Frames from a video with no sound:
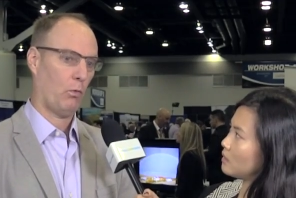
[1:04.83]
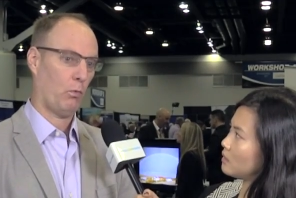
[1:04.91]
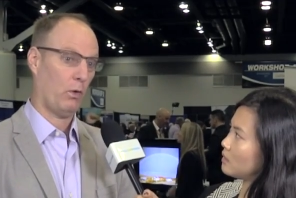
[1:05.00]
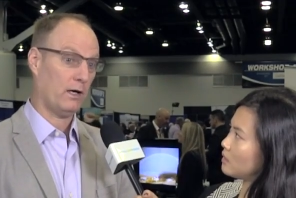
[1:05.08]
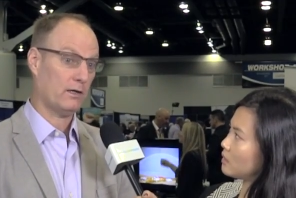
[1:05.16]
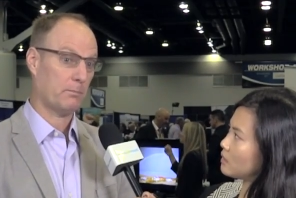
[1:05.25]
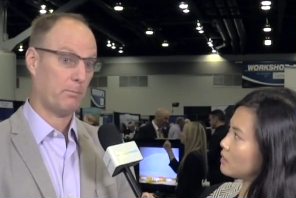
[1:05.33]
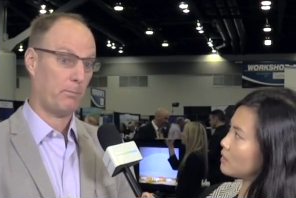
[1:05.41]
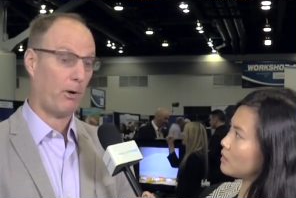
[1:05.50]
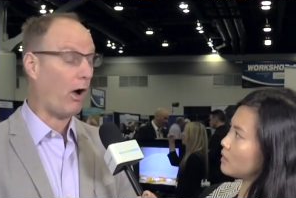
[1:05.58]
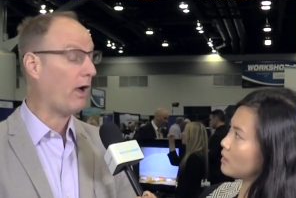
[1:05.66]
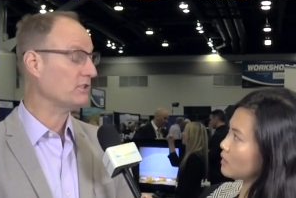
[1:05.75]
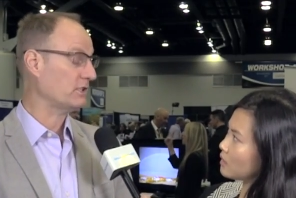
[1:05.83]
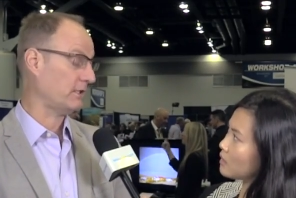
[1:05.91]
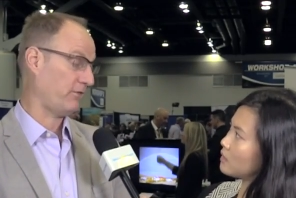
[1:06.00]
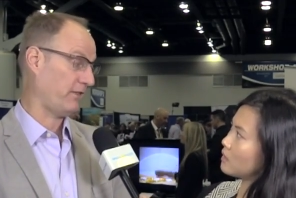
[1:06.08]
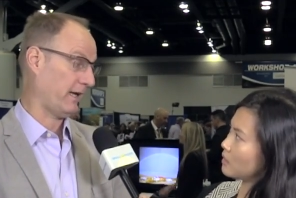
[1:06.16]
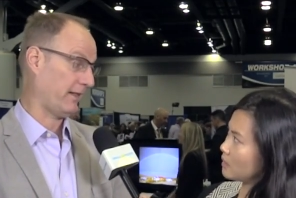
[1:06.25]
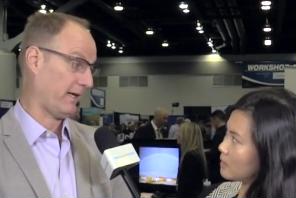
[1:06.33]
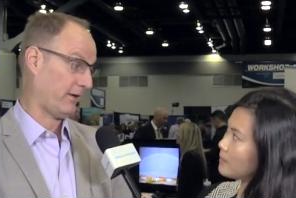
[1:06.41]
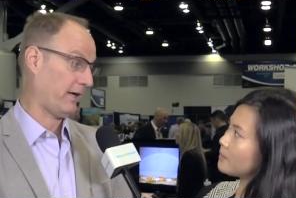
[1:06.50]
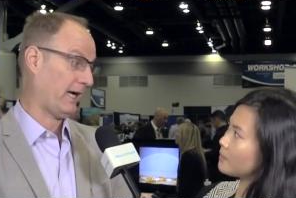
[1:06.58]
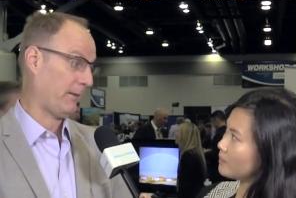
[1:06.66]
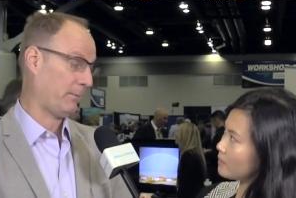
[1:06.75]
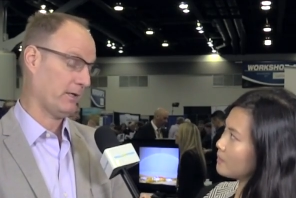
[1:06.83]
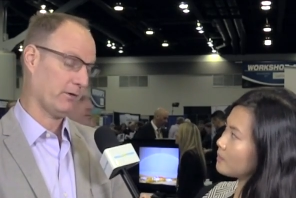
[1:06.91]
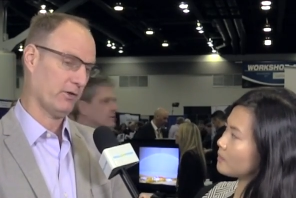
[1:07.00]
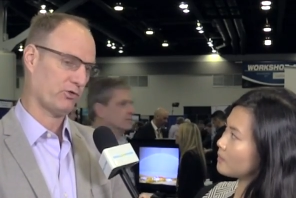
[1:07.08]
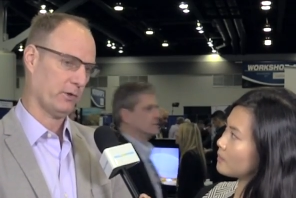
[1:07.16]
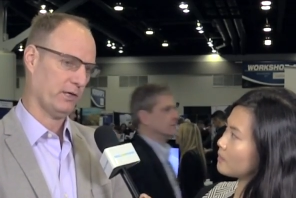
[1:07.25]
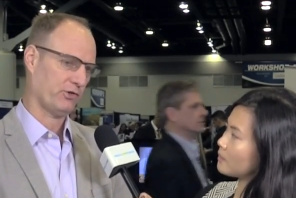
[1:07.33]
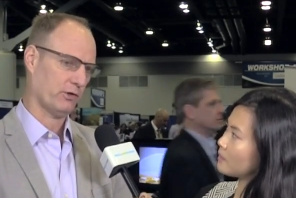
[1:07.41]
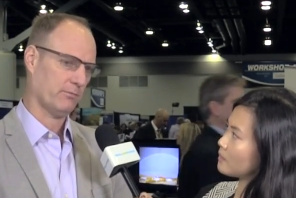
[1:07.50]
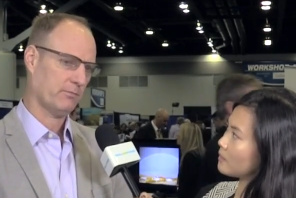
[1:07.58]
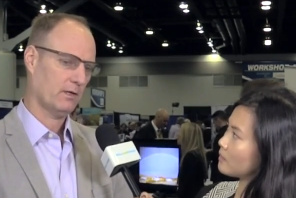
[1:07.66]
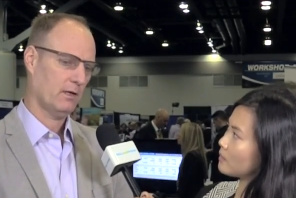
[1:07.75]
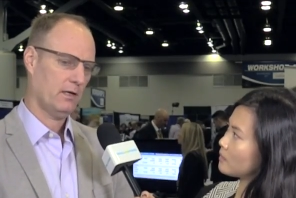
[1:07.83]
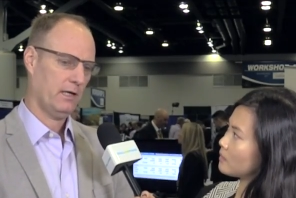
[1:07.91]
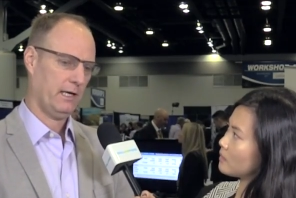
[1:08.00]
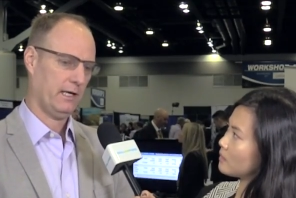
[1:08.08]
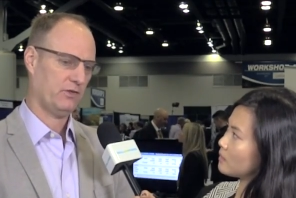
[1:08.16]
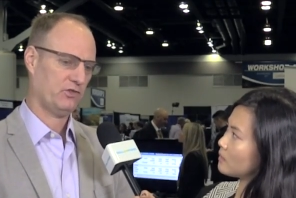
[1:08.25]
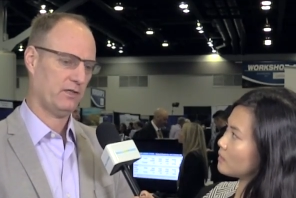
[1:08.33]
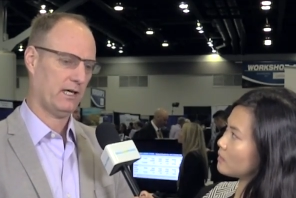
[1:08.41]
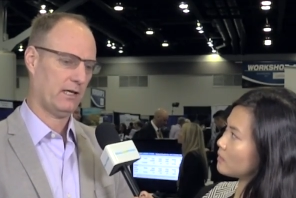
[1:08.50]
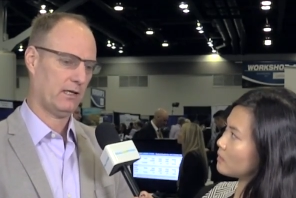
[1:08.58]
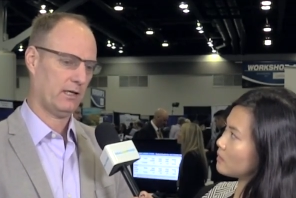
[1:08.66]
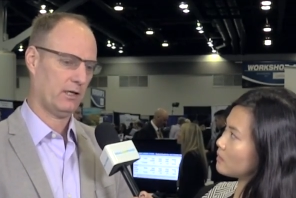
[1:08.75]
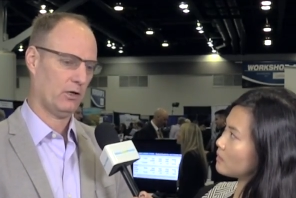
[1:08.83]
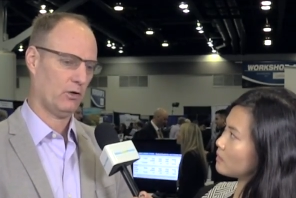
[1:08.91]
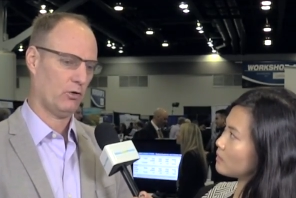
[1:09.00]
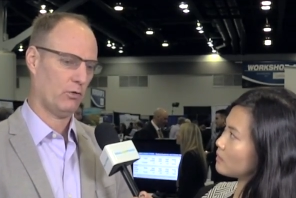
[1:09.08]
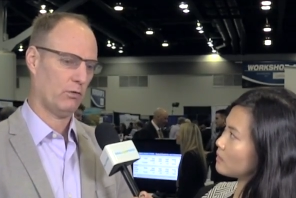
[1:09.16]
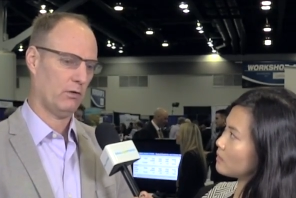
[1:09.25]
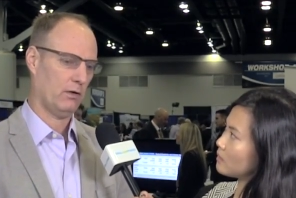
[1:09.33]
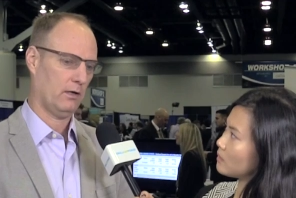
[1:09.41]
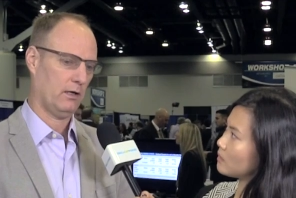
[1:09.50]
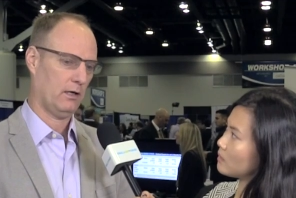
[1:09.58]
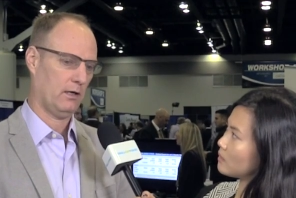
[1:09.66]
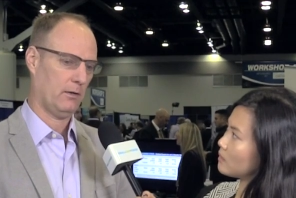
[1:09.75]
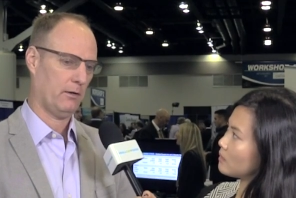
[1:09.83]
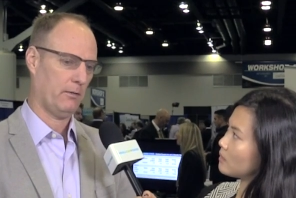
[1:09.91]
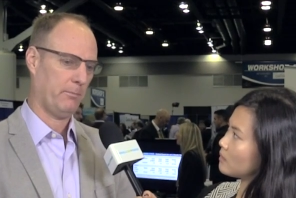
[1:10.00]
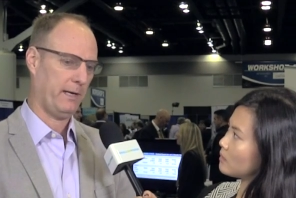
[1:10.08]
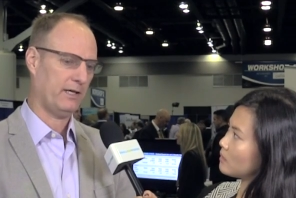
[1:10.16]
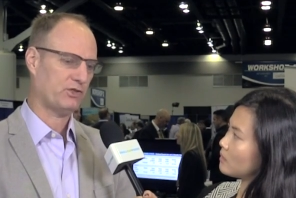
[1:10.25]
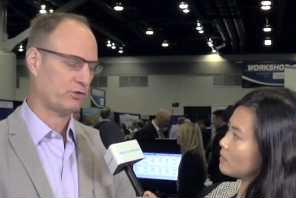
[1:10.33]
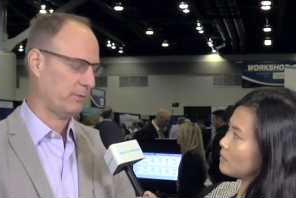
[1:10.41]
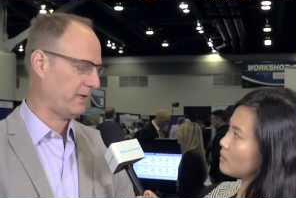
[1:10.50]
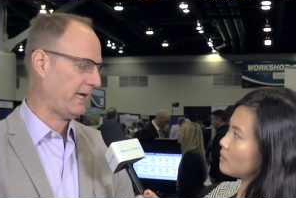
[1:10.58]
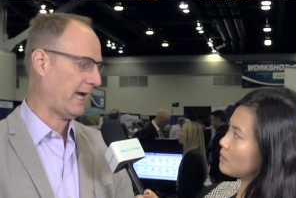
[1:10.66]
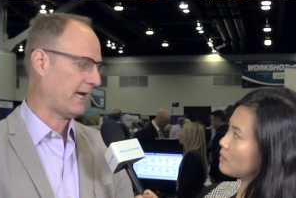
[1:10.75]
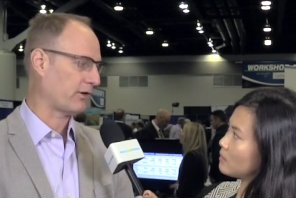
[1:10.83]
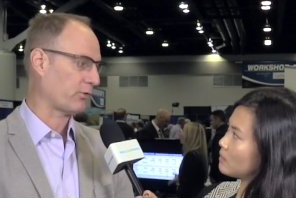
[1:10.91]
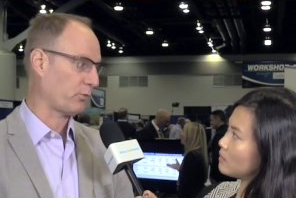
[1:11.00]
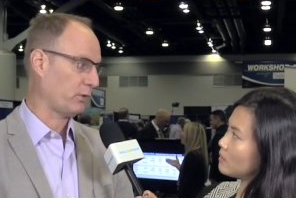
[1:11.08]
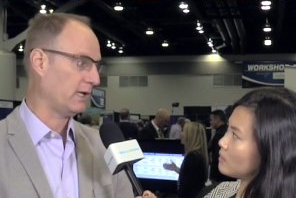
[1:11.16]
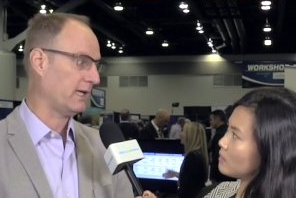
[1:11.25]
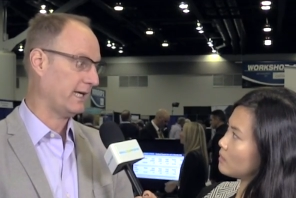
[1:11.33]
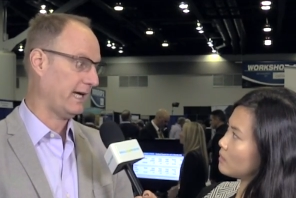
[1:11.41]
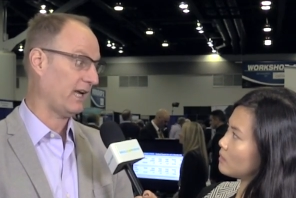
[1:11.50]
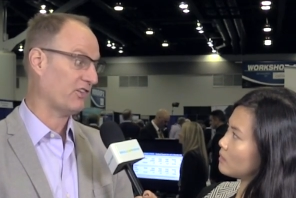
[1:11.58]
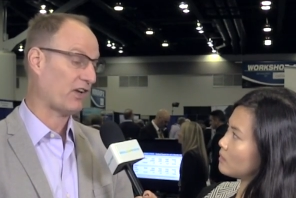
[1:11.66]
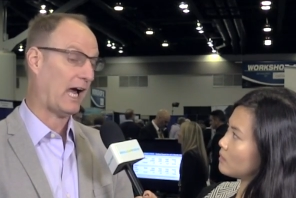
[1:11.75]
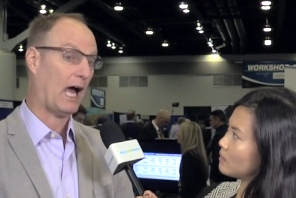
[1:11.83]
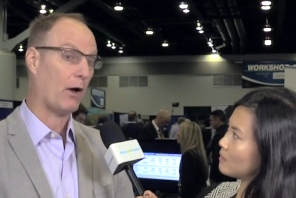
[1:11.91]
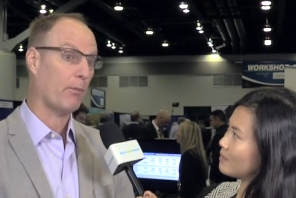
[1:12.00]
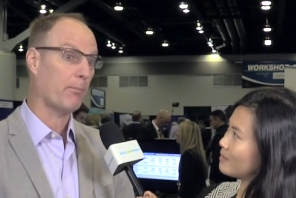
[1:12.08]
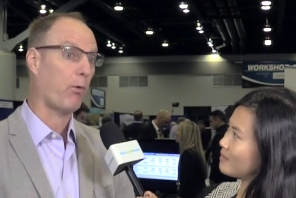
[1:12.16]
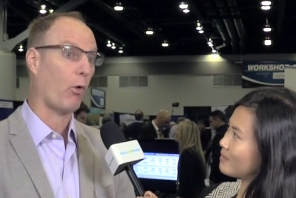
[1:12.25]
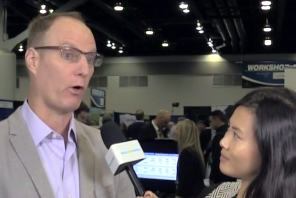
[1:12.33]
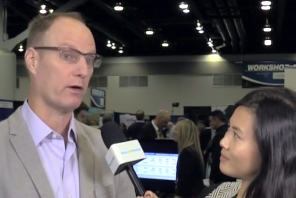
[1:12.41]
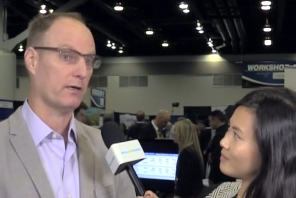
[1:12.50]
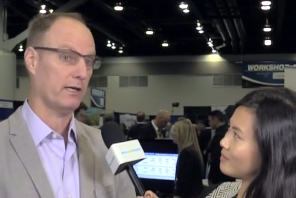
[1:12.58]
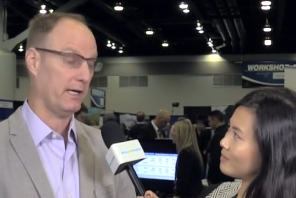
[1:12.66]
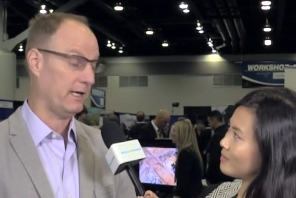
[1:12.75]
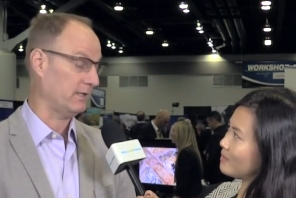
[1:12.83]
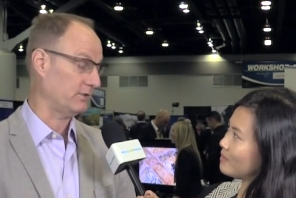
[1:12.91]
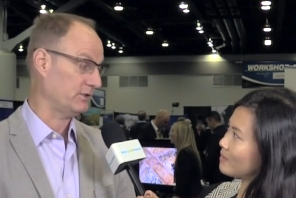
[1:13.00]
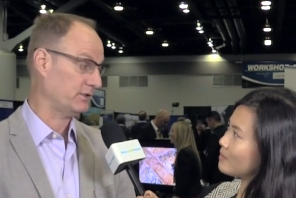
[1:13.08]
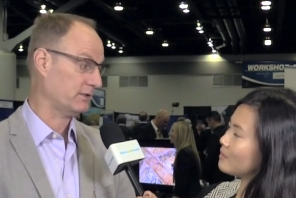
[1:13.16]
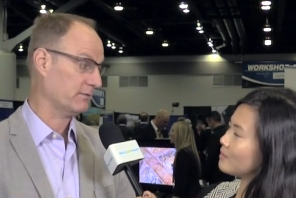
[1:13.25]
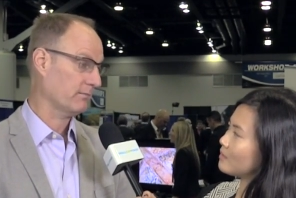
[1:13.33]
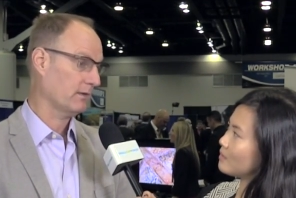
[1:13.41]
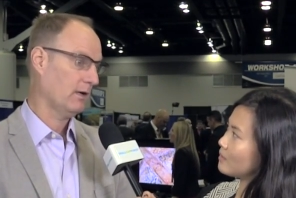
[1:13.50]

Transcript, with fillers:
Speaker 1: one positive thing that could happen out of this, Rachel, is that, you know, mainstream Canada really gets how important it is